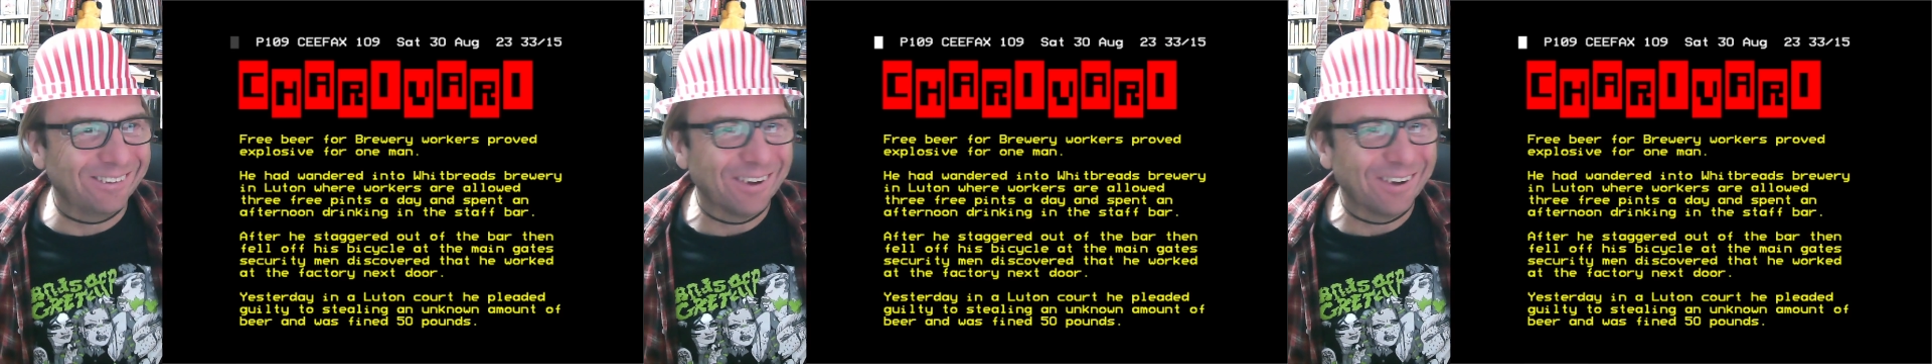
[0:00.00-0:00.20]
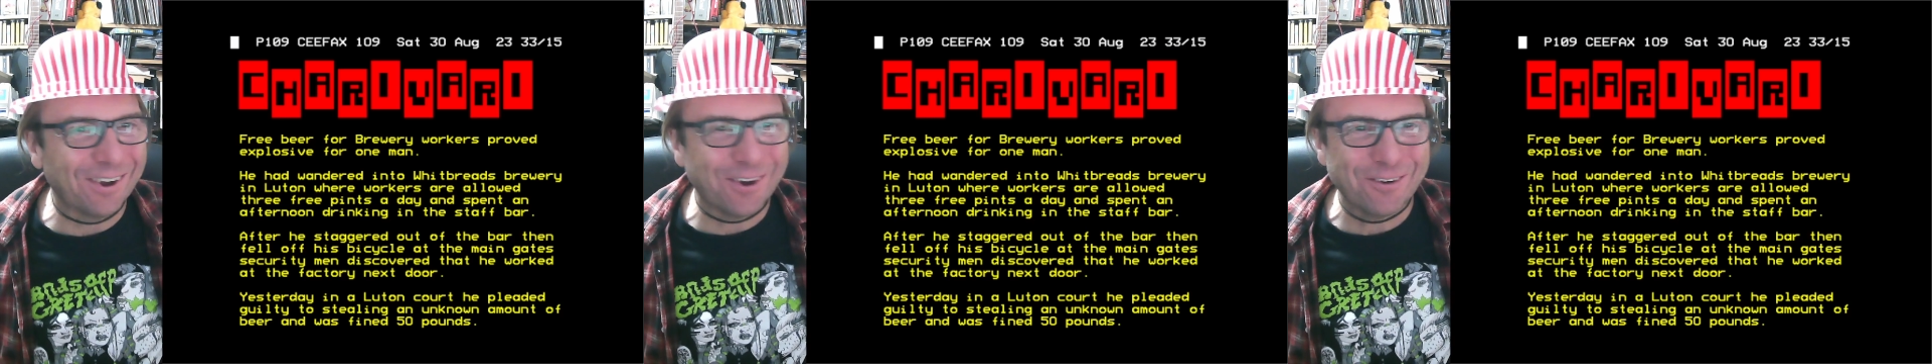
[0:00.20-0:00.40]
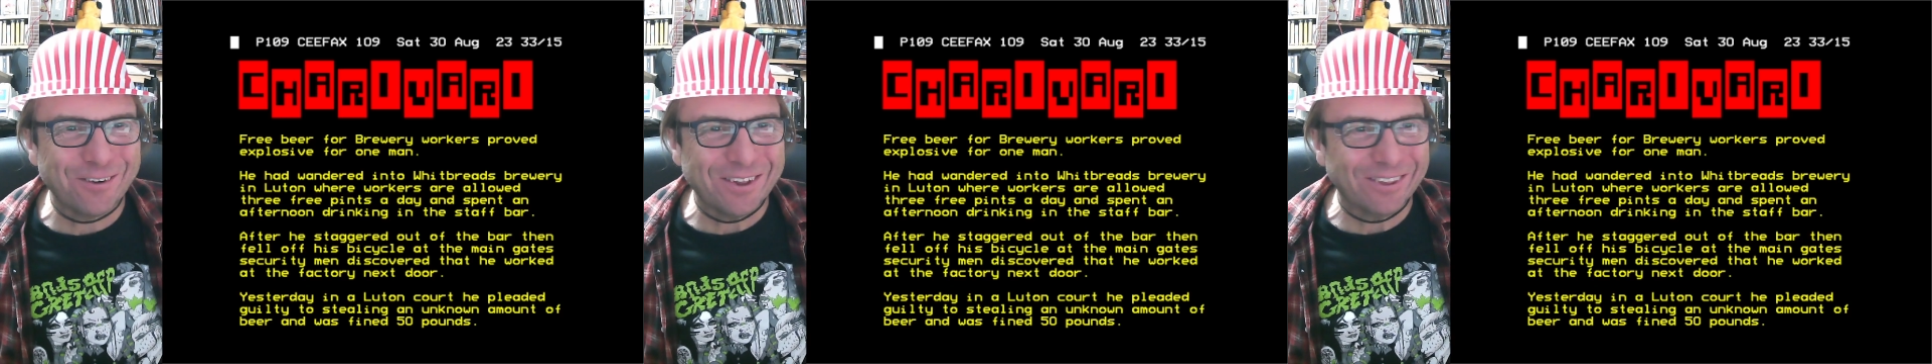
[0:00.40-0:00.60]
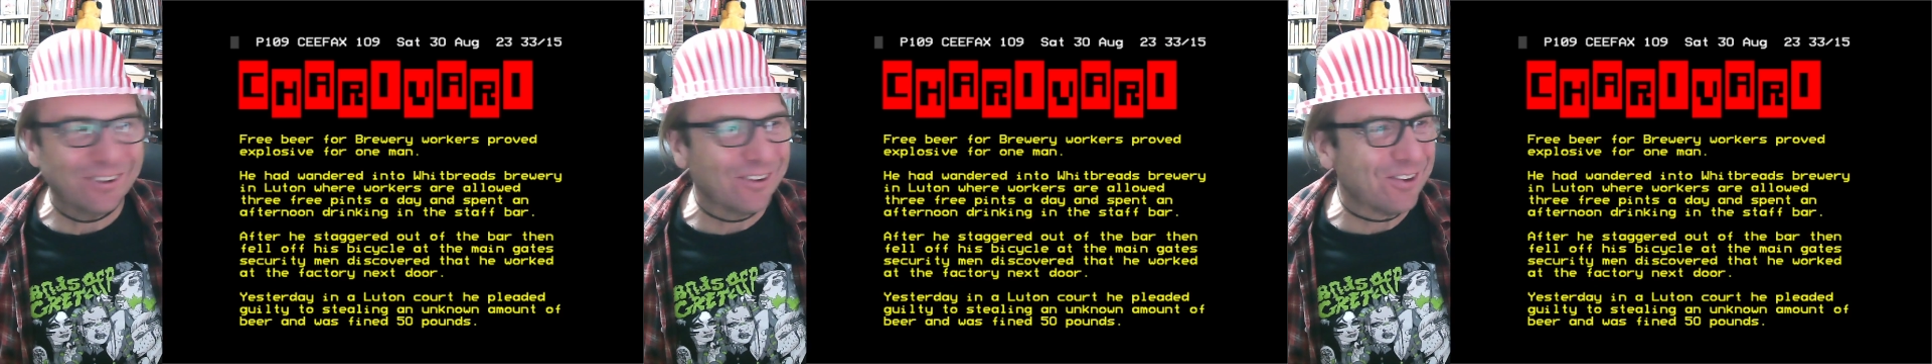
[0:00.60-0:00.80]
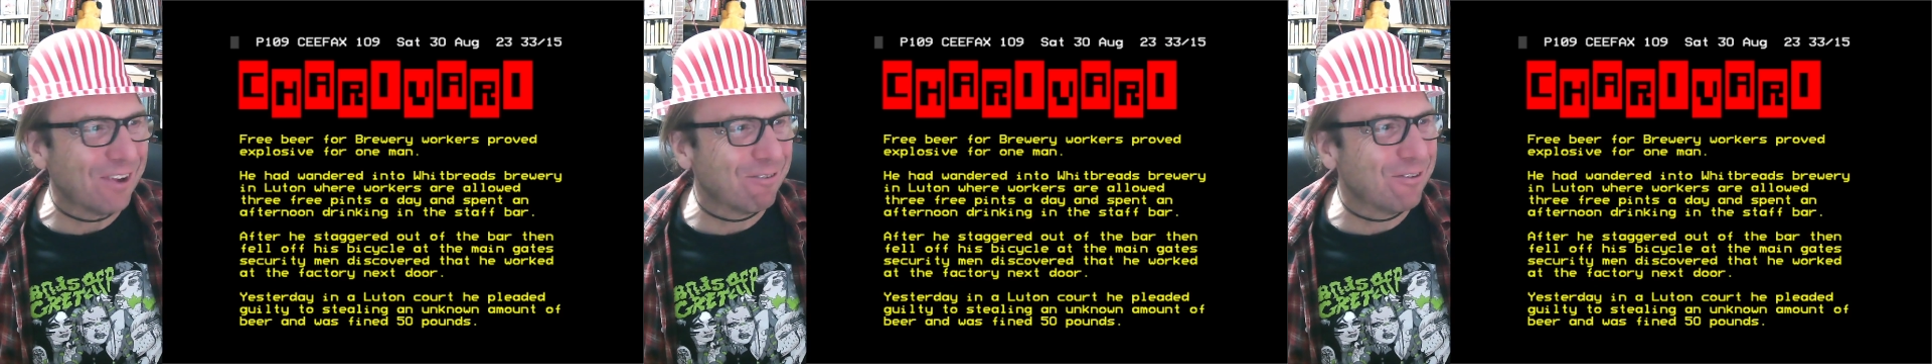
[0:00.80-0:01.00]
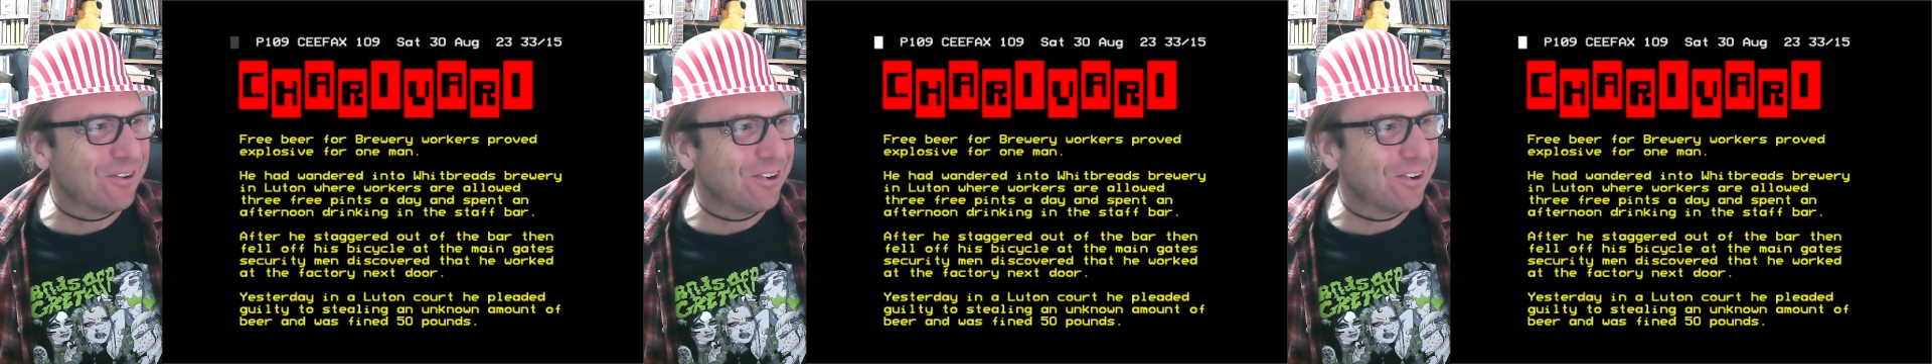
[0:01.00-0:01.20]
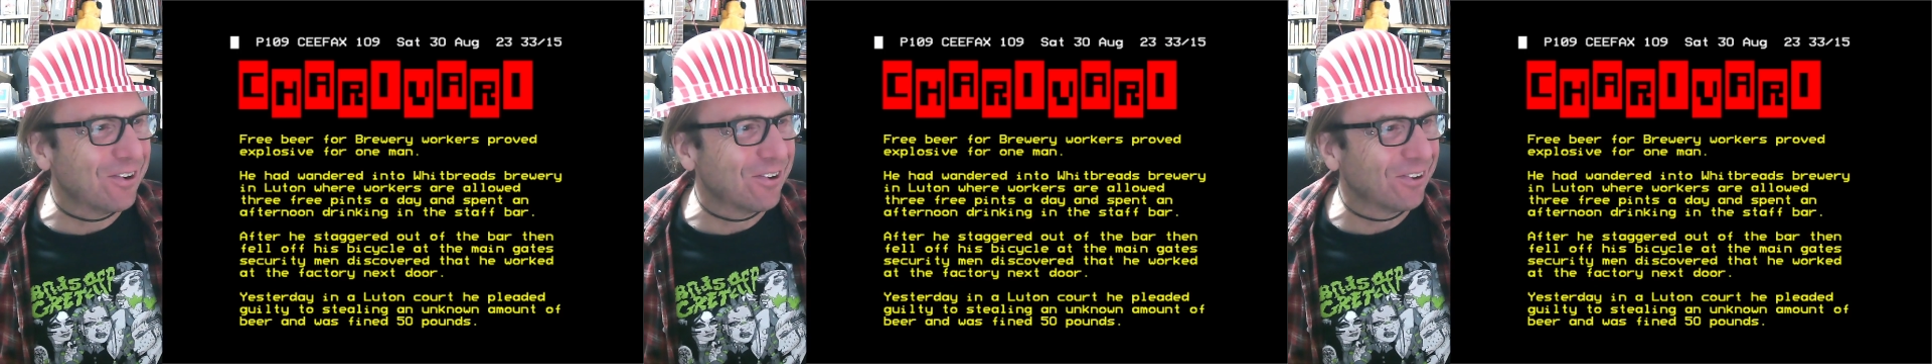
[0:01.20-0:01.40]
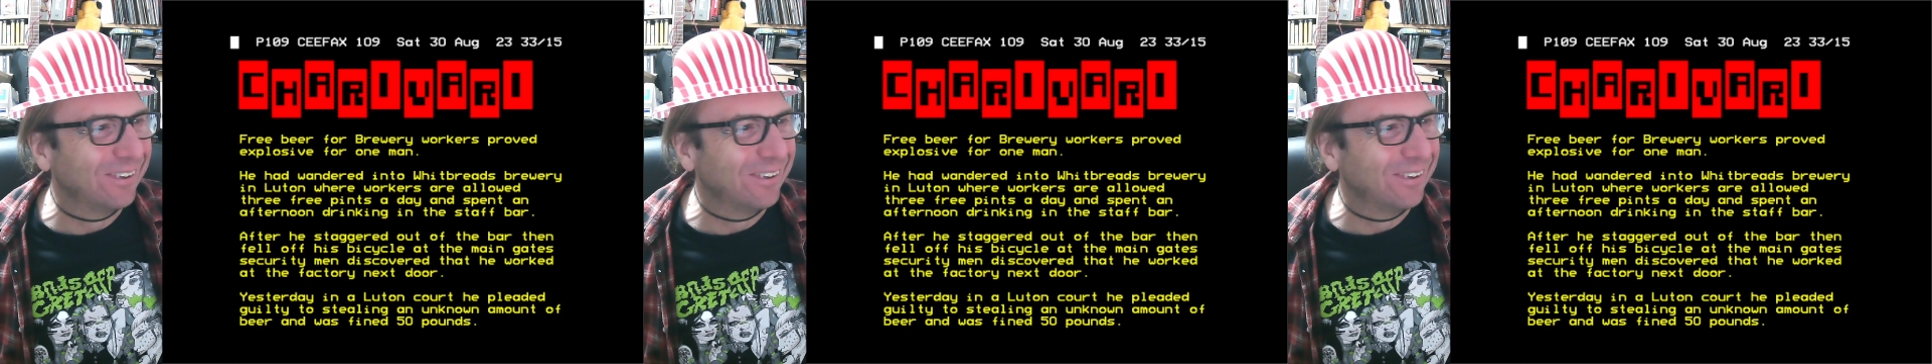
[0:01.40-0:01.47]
Only in the 70s.